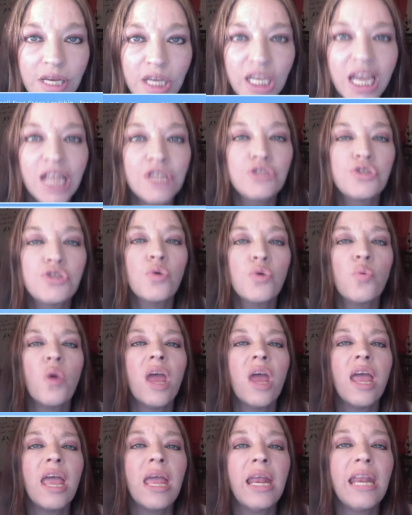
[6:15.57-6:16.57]
can do
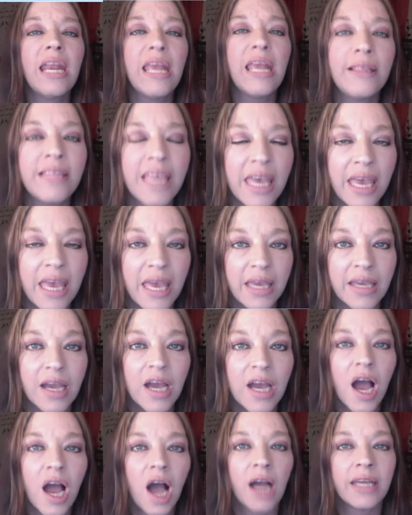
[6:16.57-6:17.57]
anything
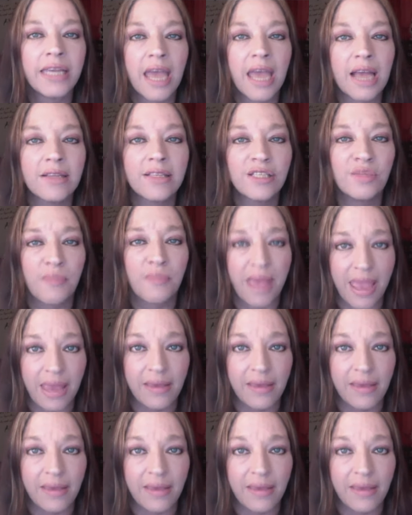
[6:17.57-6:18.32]
against me